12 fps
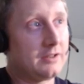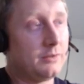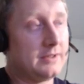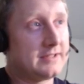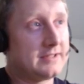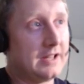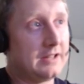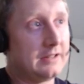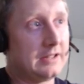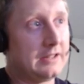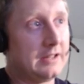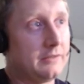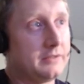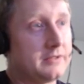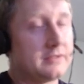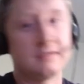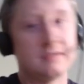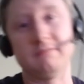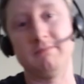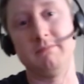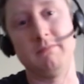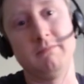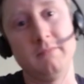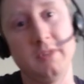Coincidentally, that was
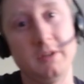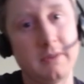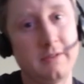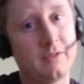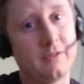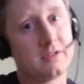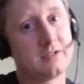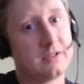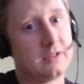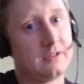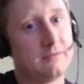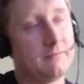my first